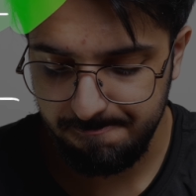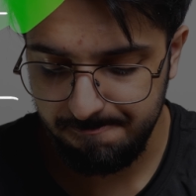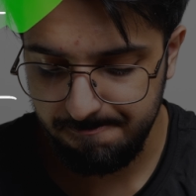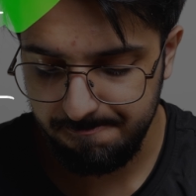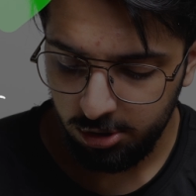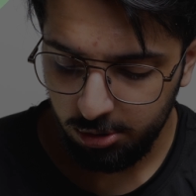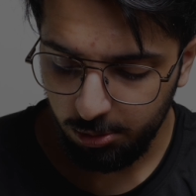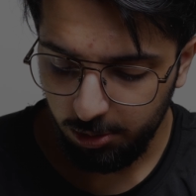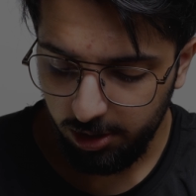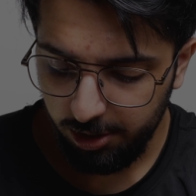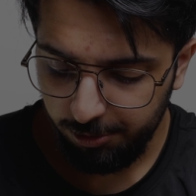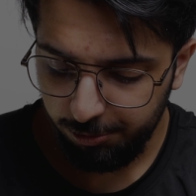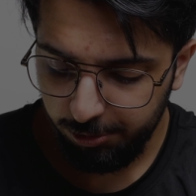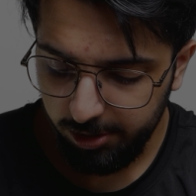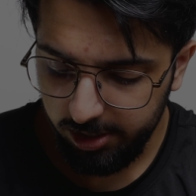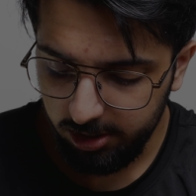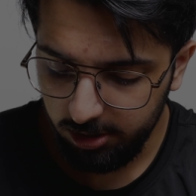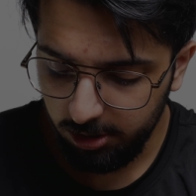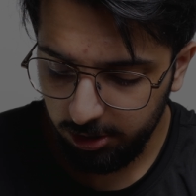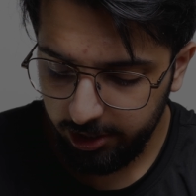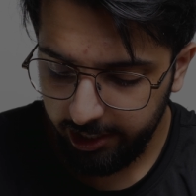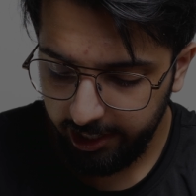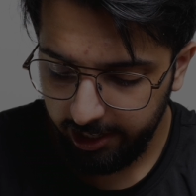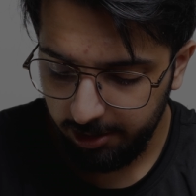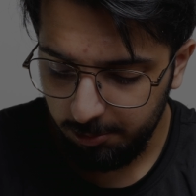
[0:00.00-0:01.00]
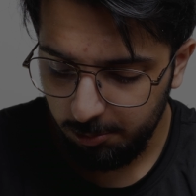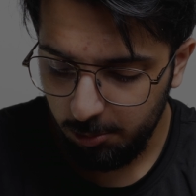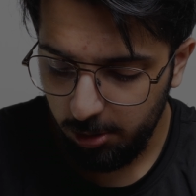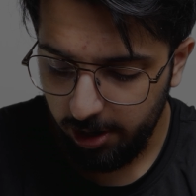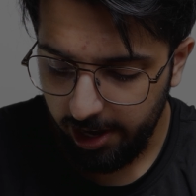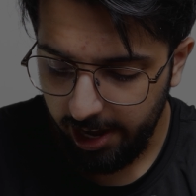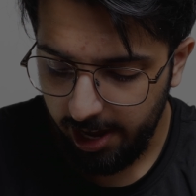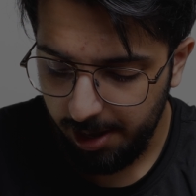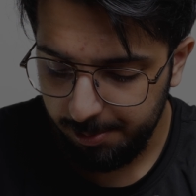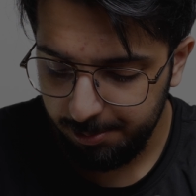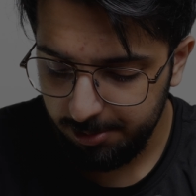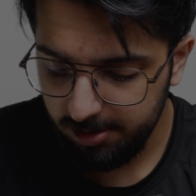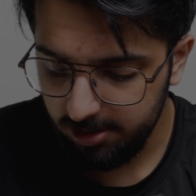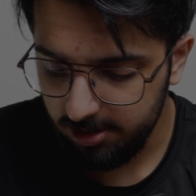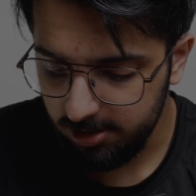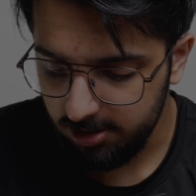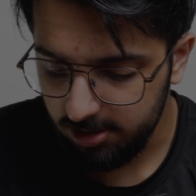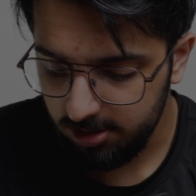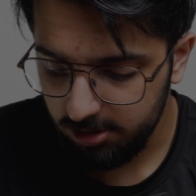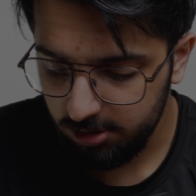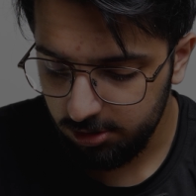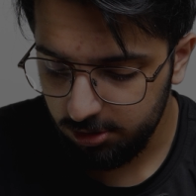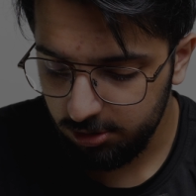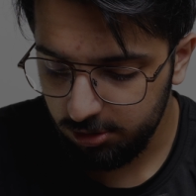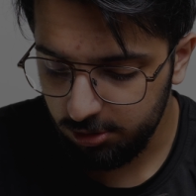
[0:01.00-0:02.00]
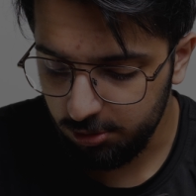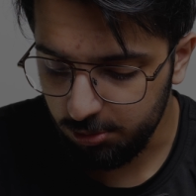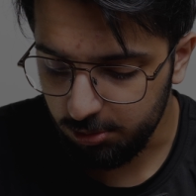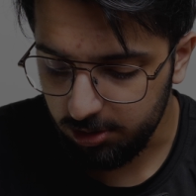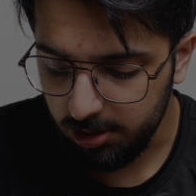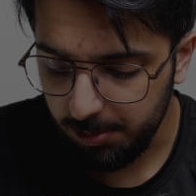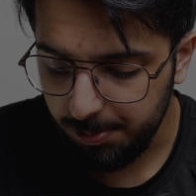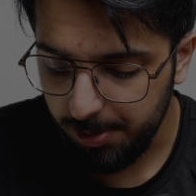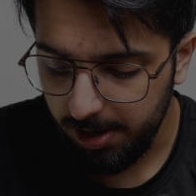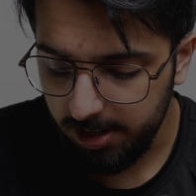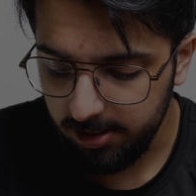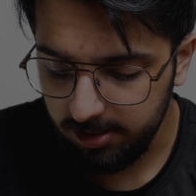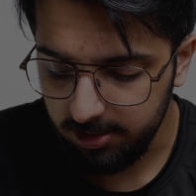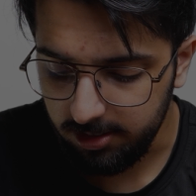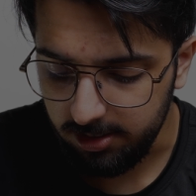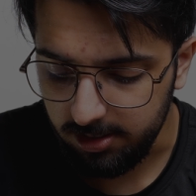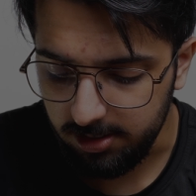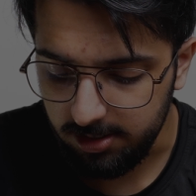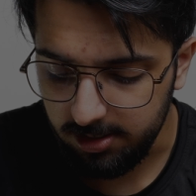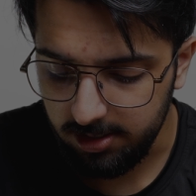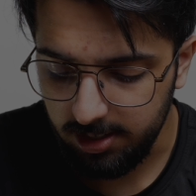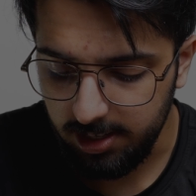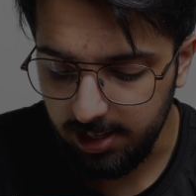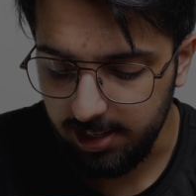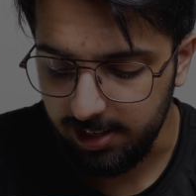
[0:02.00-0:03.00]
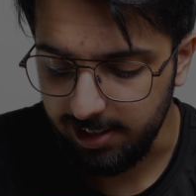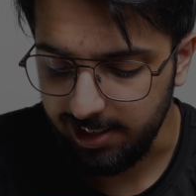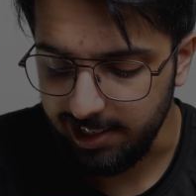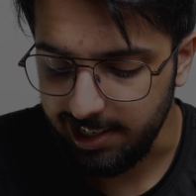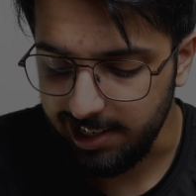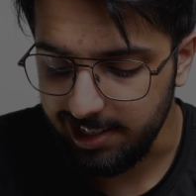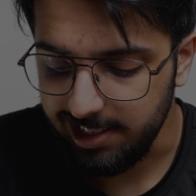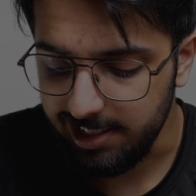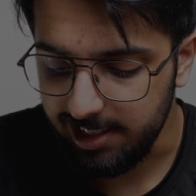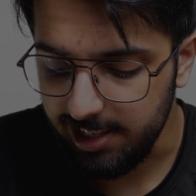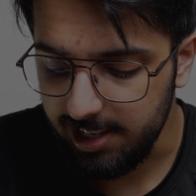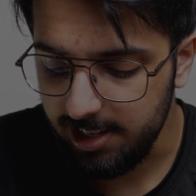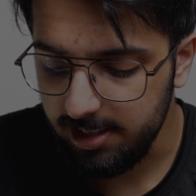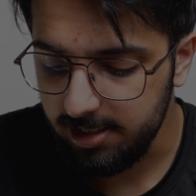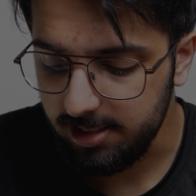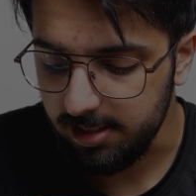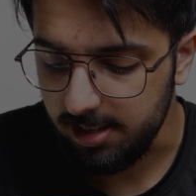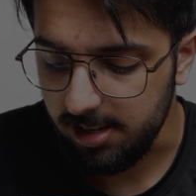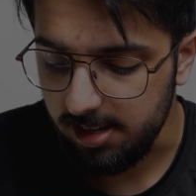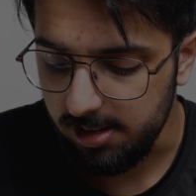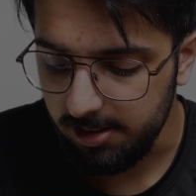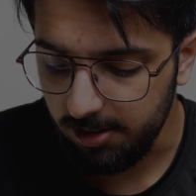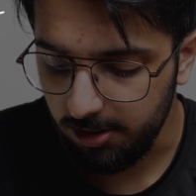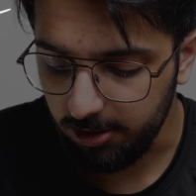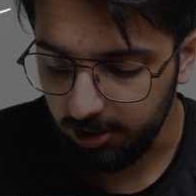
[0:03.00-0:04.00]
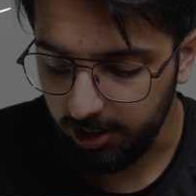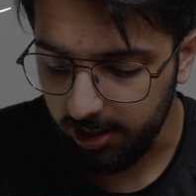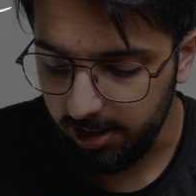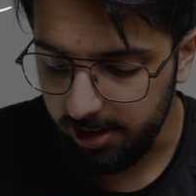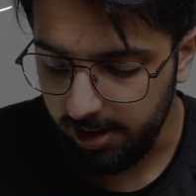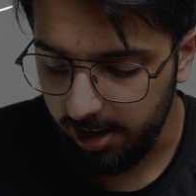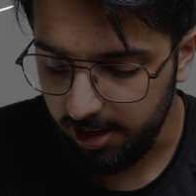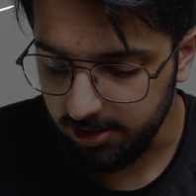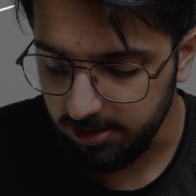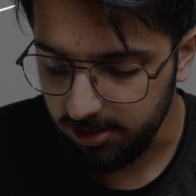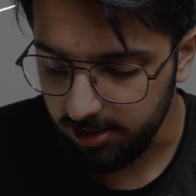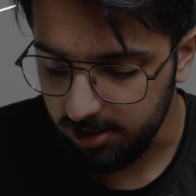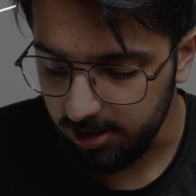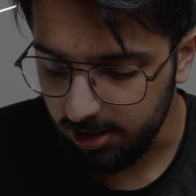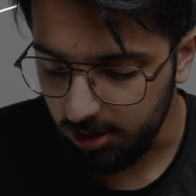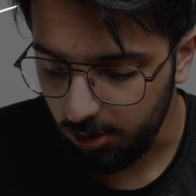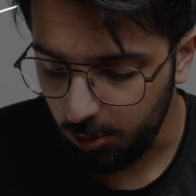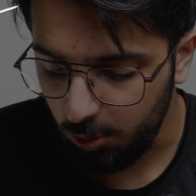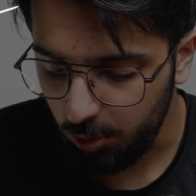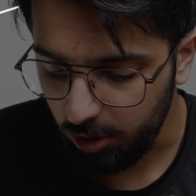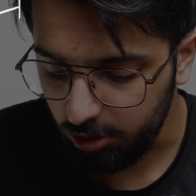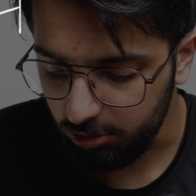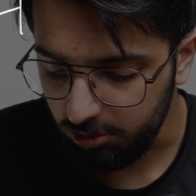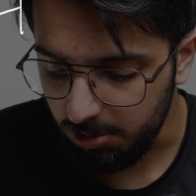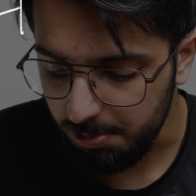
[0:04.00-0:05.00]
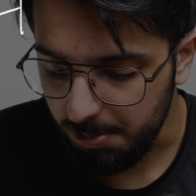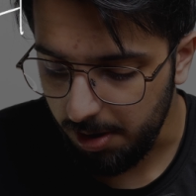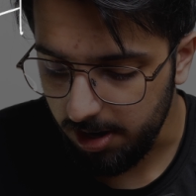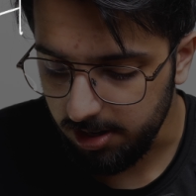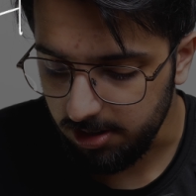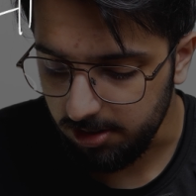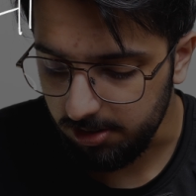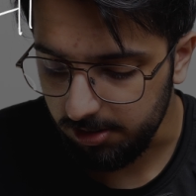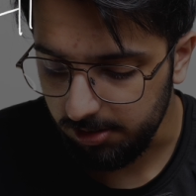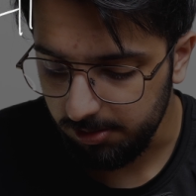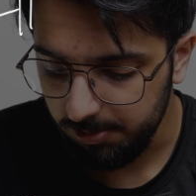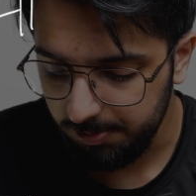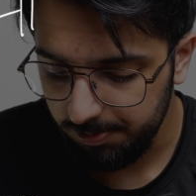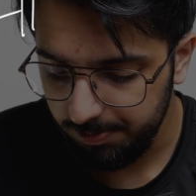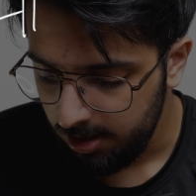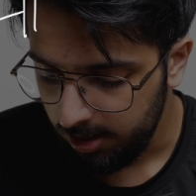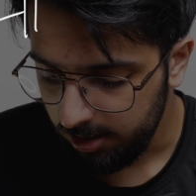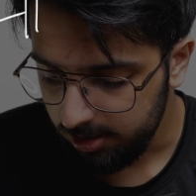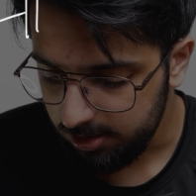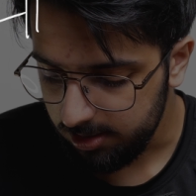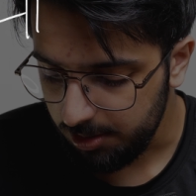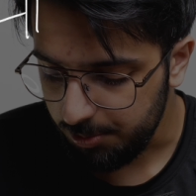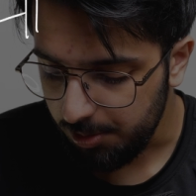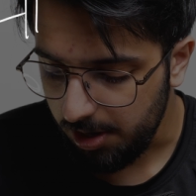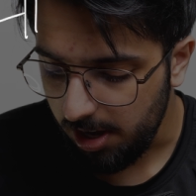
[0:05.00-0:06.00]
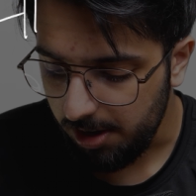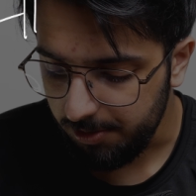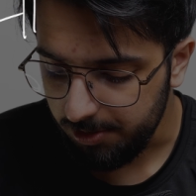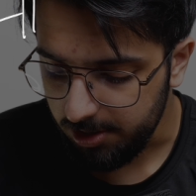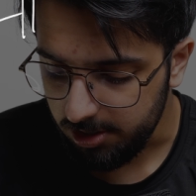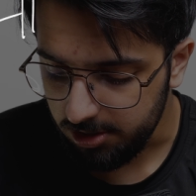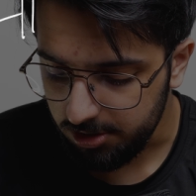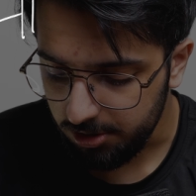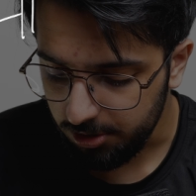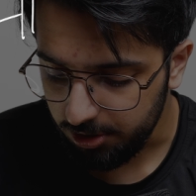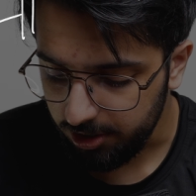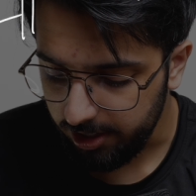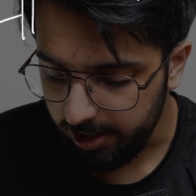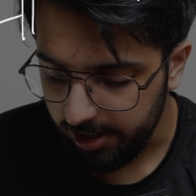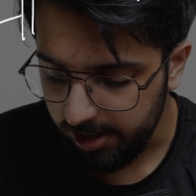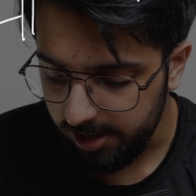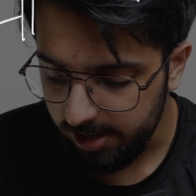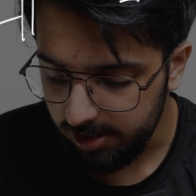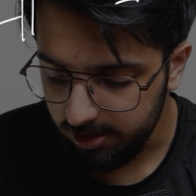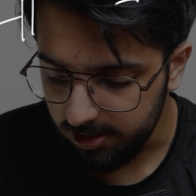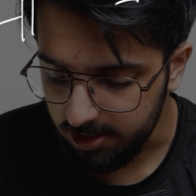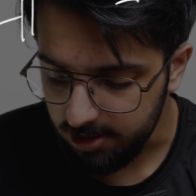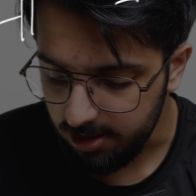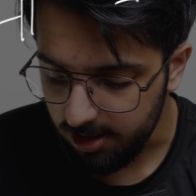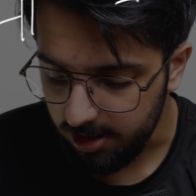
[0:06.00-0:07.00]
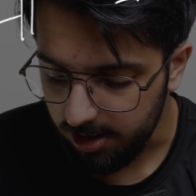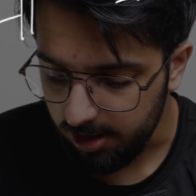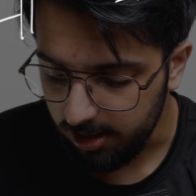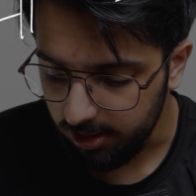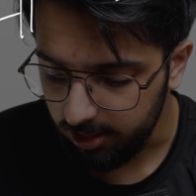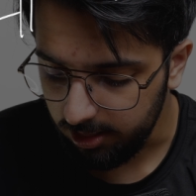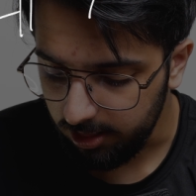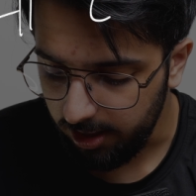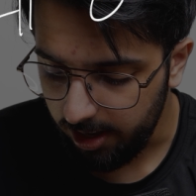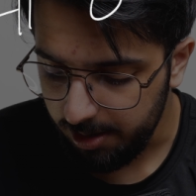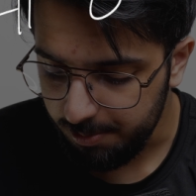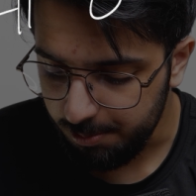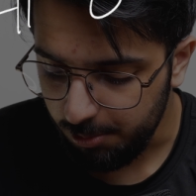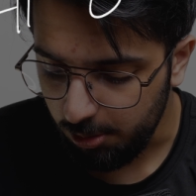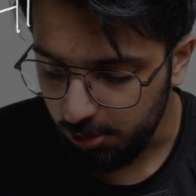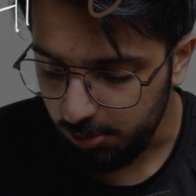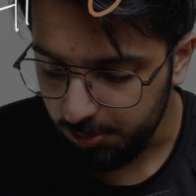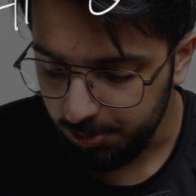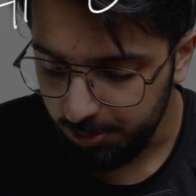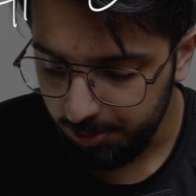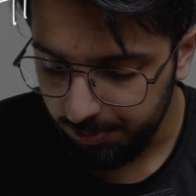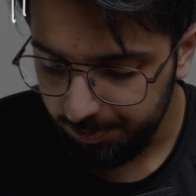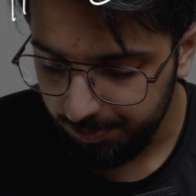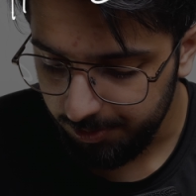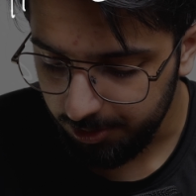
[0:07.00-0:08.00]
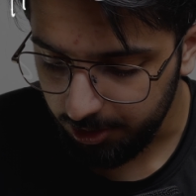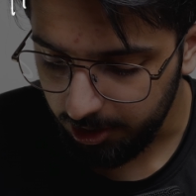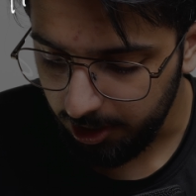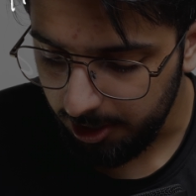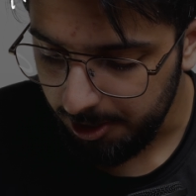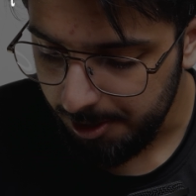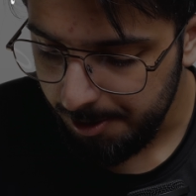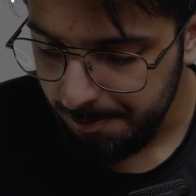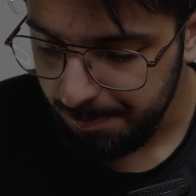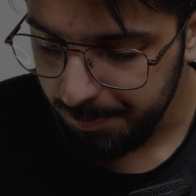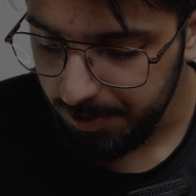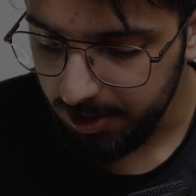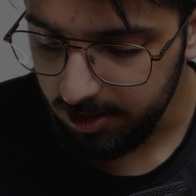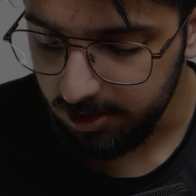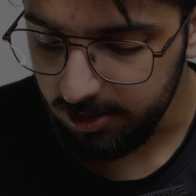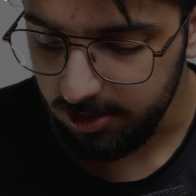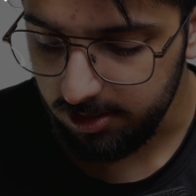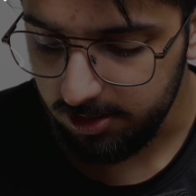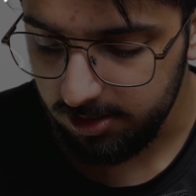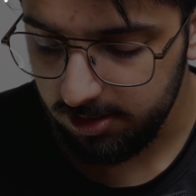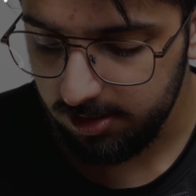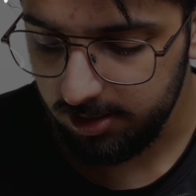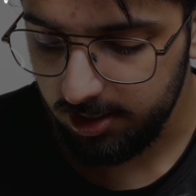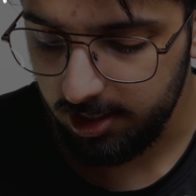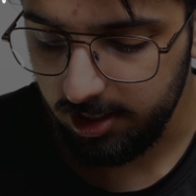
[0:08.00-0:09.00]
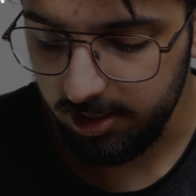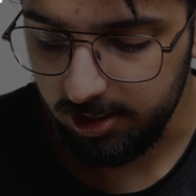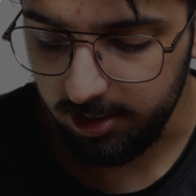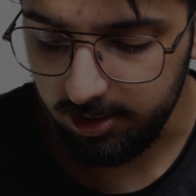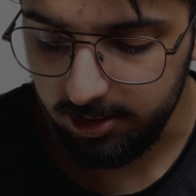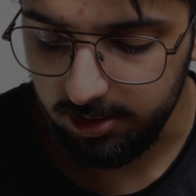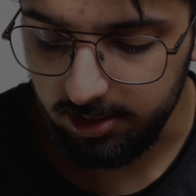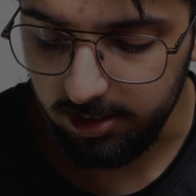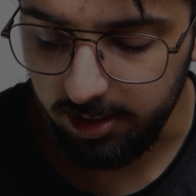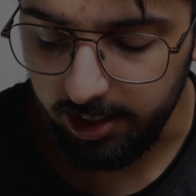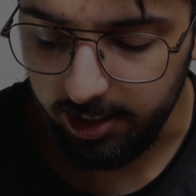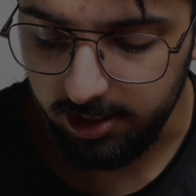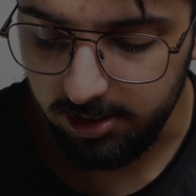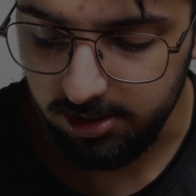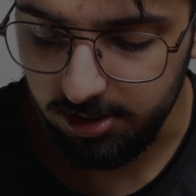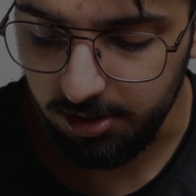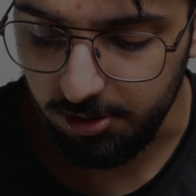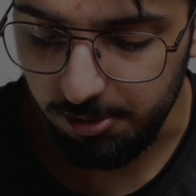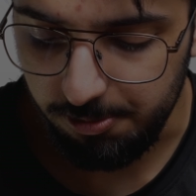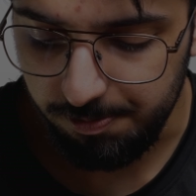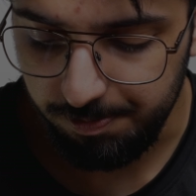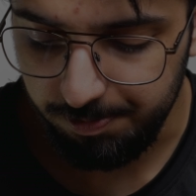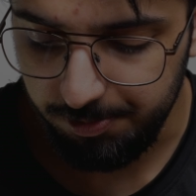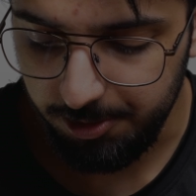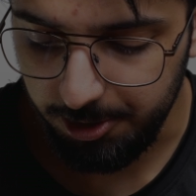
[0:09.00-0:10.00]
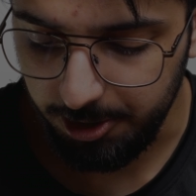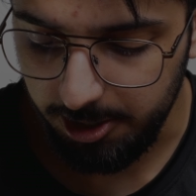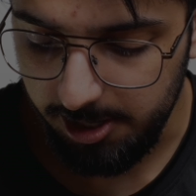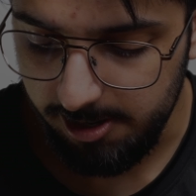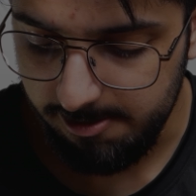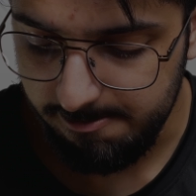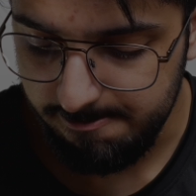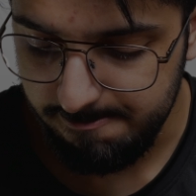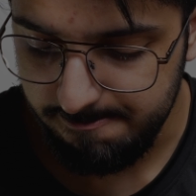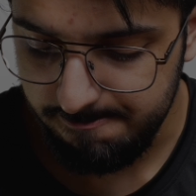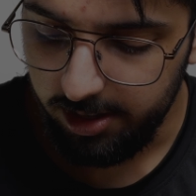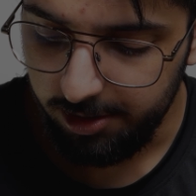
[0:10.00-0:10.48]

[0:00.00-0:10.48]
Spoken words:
So if we look at what happens to capacitors in DC, okay, as a quick reminder, so we have a circuit here and there's a light bulb, okay, and it's connected like so, okay?